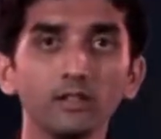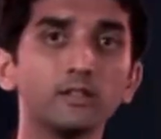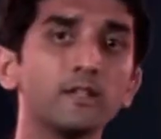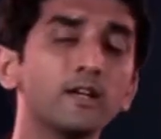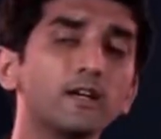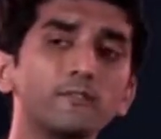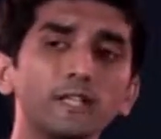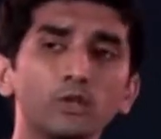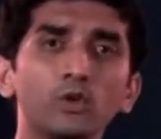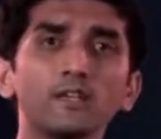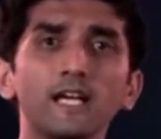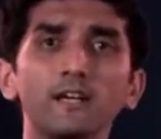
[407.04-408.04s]
Here we
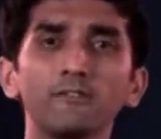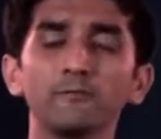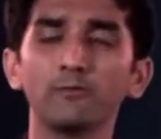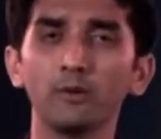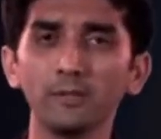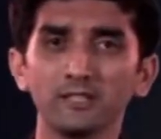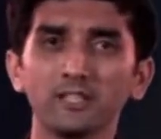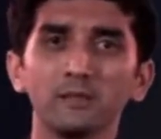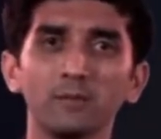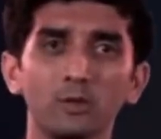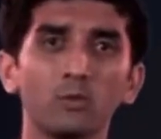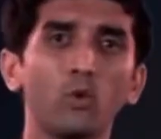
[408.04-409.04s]
don't have information
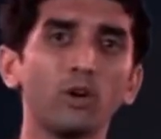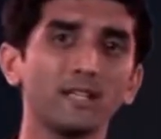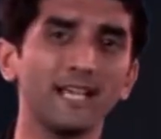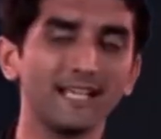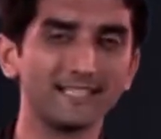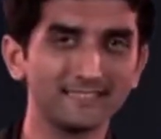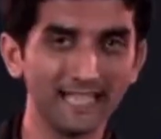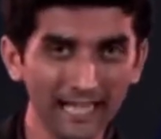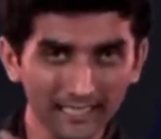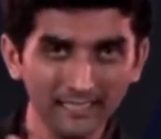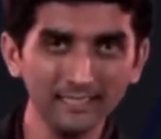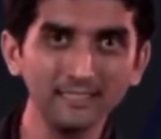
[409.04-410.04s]
about what
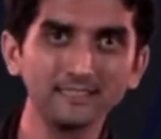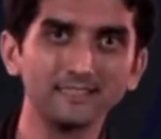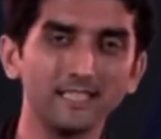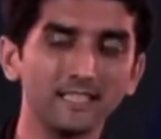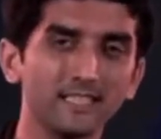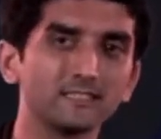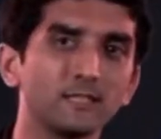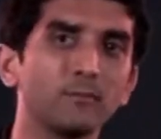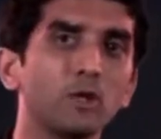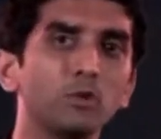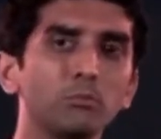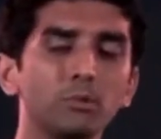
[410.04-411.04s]
exactly this data is
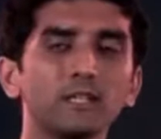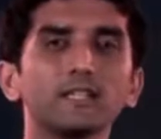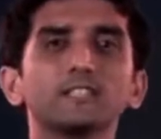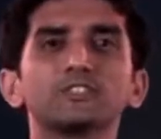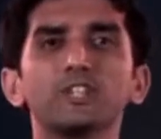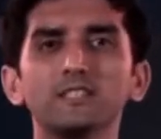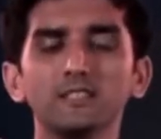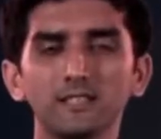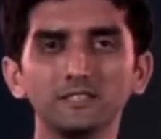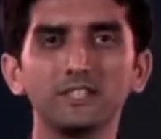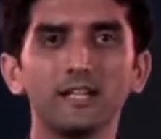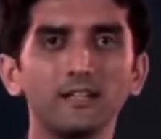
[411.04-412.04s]
about, but it's just
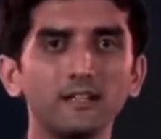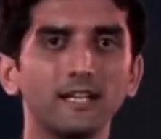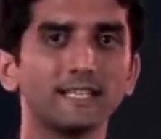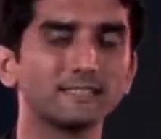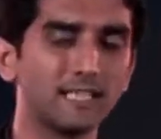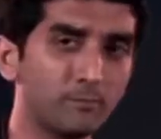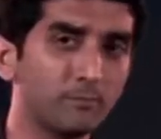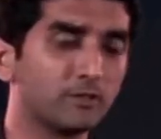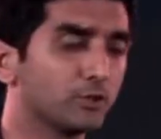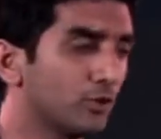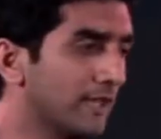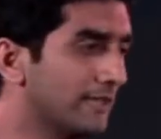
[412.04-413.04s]
a general example,
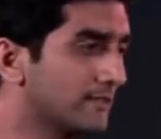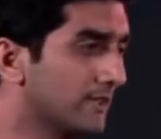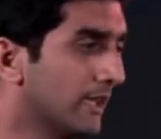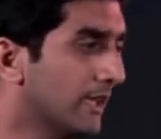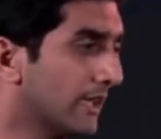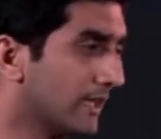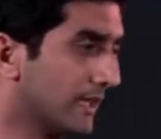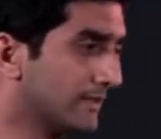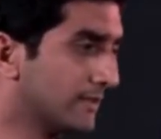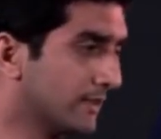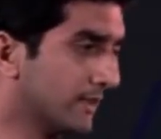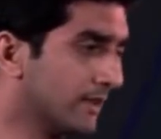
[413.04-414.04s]
so let's
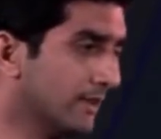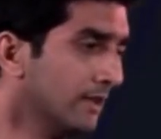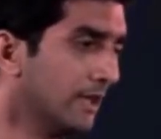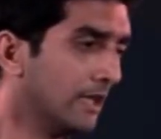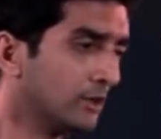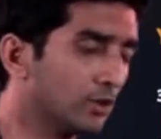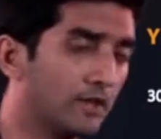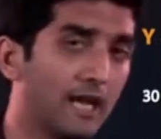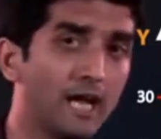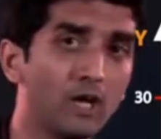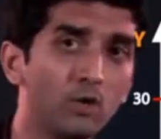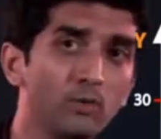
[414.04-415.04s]
consider it. So
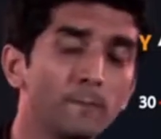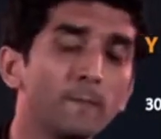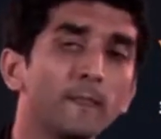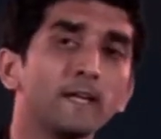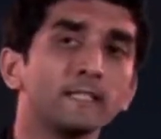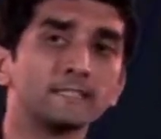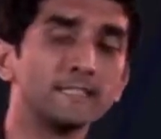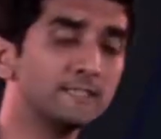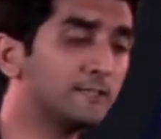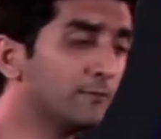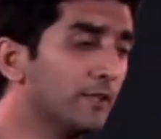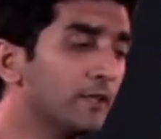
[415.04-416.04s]
now,
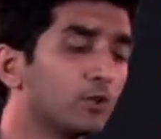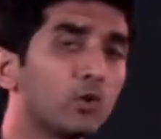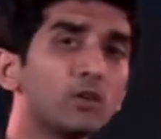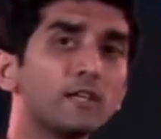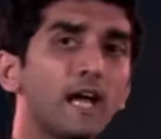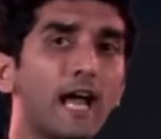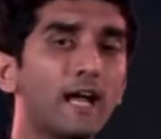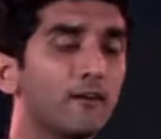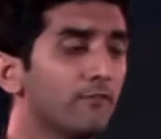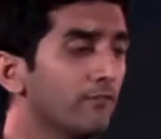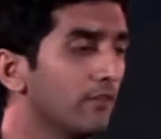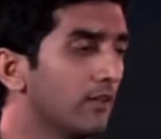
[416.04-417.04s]
since we don't
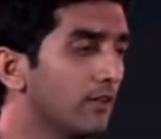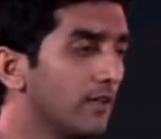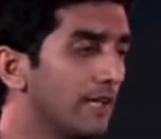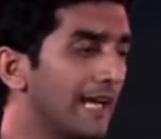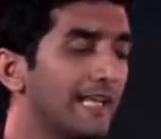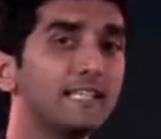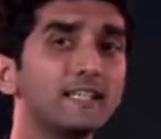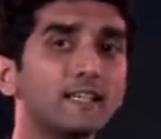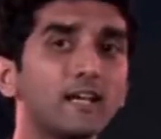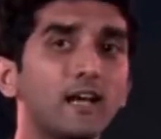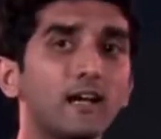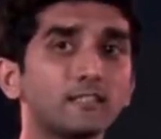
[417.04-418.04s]
have any
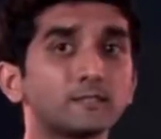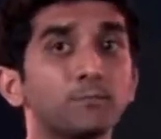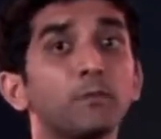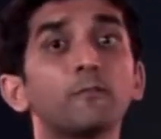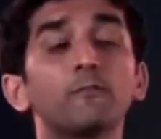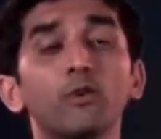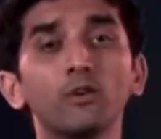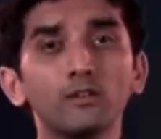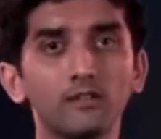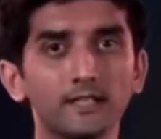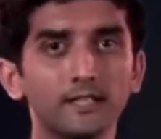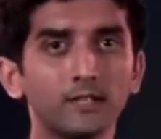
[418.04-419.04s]
class before
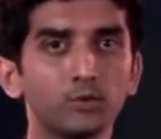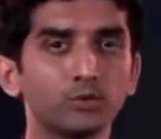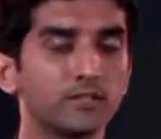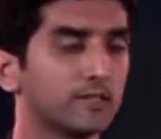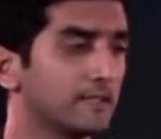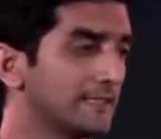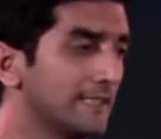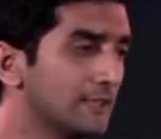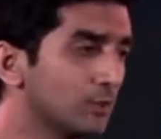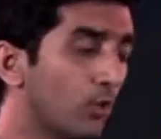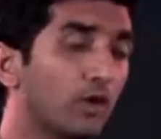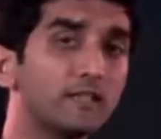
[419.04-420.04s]
30 to
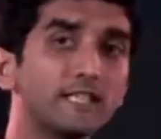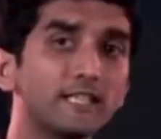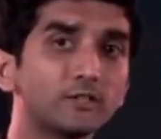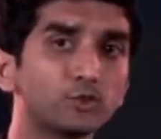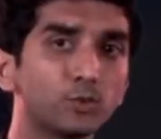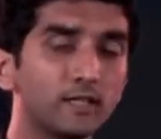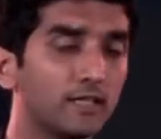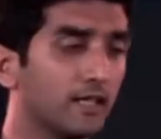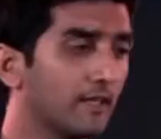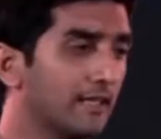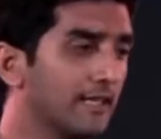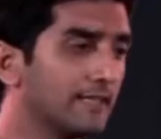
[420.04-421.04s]
36, what needs to be
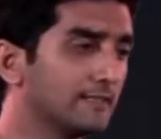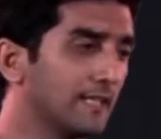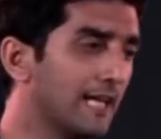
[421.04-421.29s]
done is,